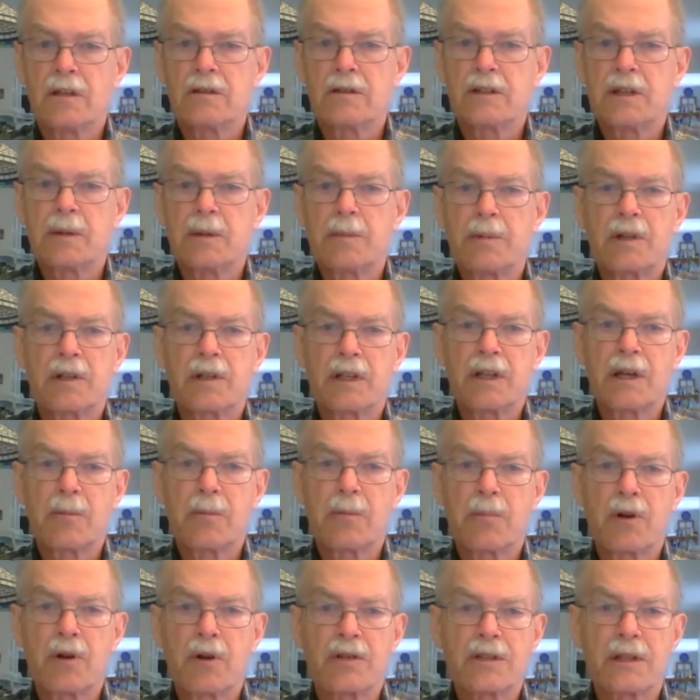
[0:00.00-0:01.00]
Typically a
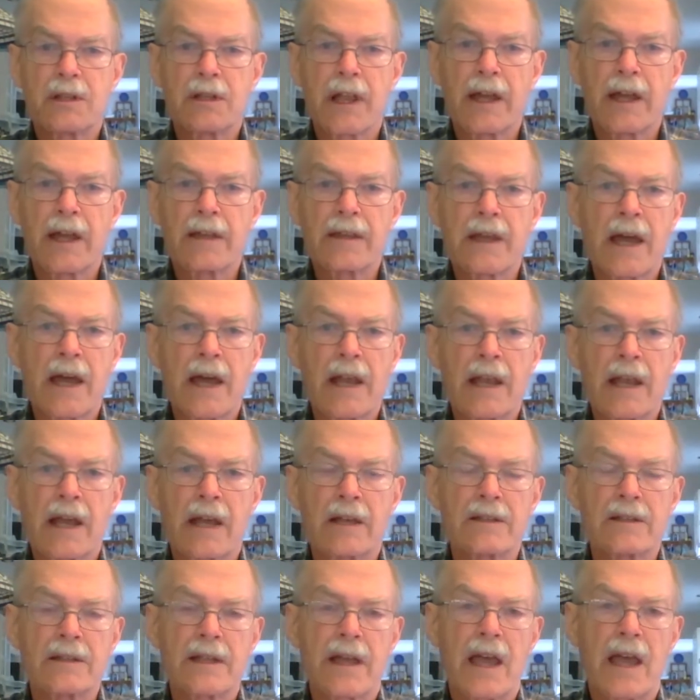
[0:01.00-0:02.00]
person like that
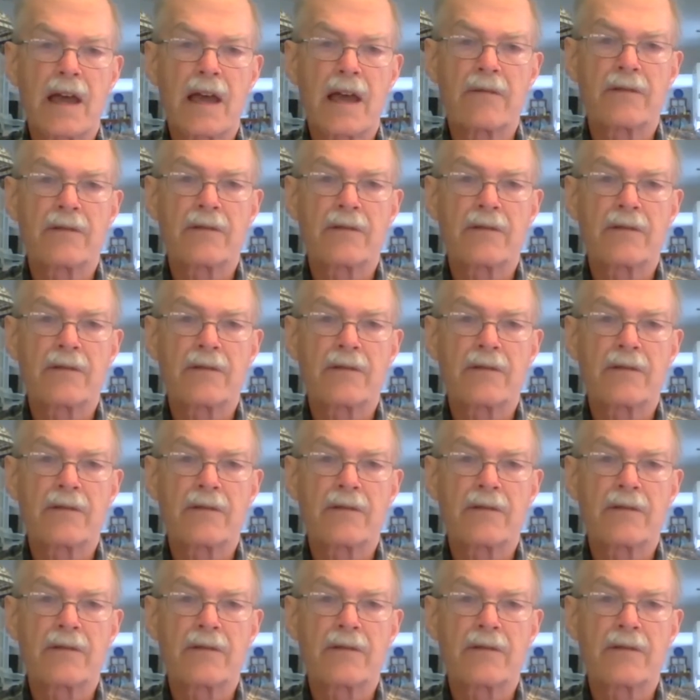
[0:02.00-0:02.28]
has to have